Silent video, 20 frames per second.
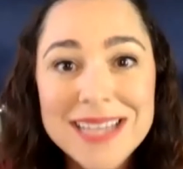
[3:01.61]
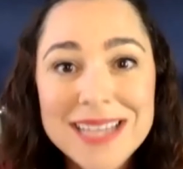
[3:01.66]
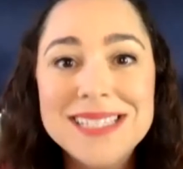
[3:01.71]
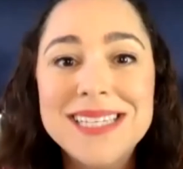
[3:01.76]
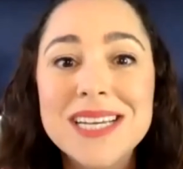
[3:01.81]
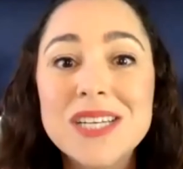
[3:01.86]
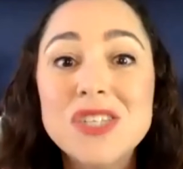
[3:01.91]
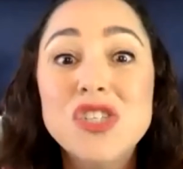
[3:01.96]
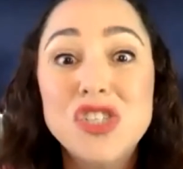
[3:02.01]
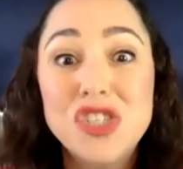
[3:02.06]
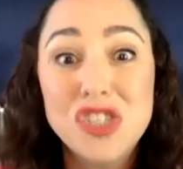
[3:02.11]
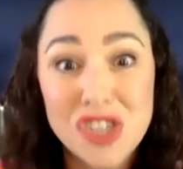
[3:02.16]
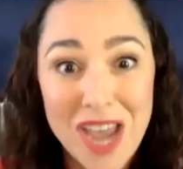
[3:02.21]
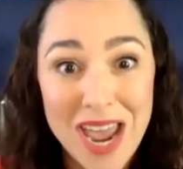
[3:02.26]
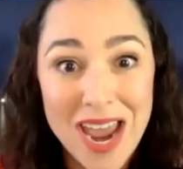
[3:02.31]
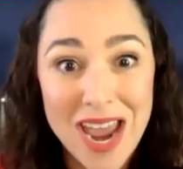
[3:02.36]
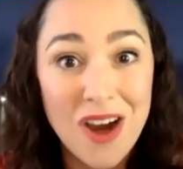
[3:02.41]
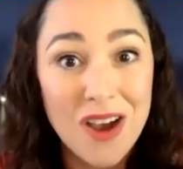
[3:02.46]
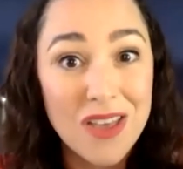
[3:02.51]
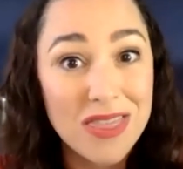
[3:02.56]
to
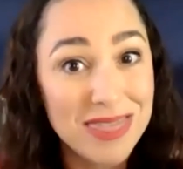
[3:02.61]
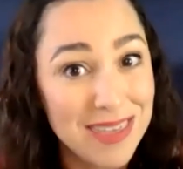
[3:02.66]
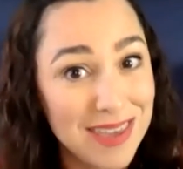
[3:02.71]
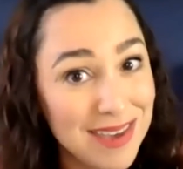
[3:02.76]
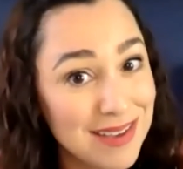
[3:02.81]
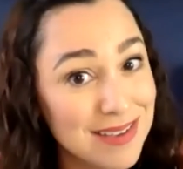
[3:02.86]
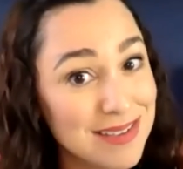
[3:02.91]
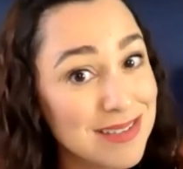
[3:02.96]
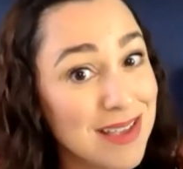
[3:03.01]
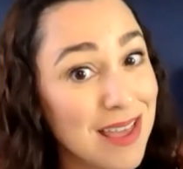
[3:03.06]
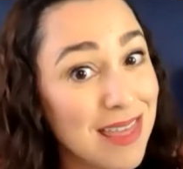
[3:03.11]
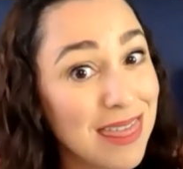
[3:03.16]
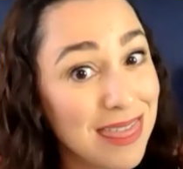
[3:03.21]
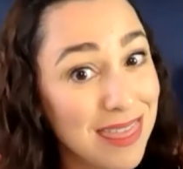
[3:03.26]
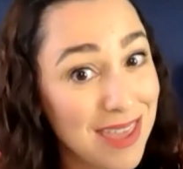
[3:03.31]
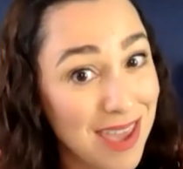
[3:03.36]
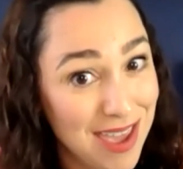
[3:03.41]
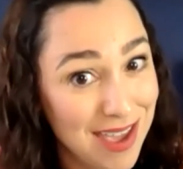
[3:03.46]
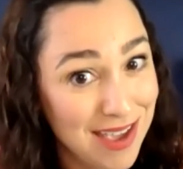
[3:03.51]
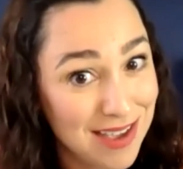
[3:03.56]
share these
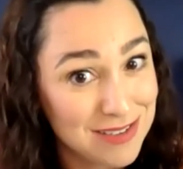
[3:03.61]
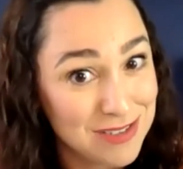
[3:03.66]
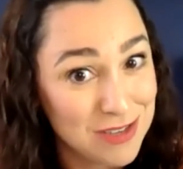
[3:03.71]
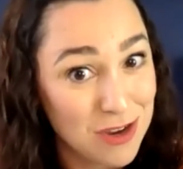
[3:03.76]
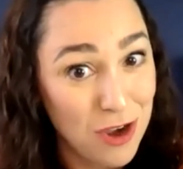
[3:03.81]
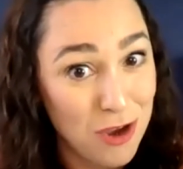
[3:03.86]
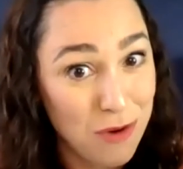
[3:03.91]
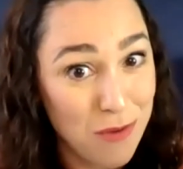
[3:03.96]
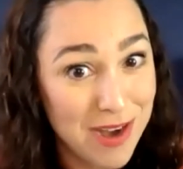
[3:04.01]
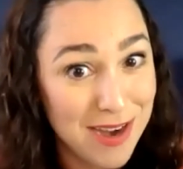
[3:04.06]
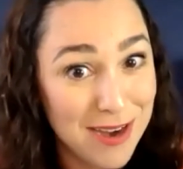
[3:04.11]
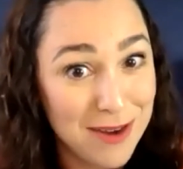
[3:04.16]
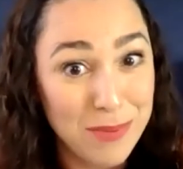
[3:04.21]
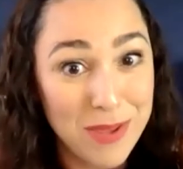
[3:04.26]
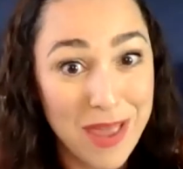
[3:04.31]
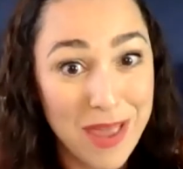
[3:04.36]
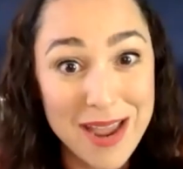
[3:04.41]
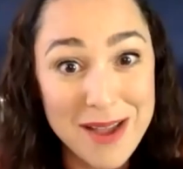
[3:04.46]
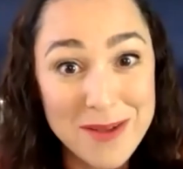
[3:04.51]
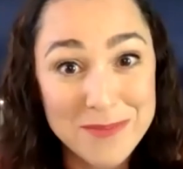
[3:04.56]
things. Are you ready to
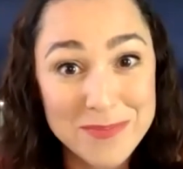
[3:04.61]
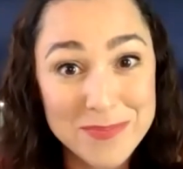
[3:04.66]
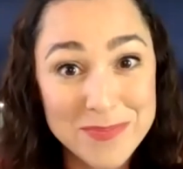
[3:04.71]
play?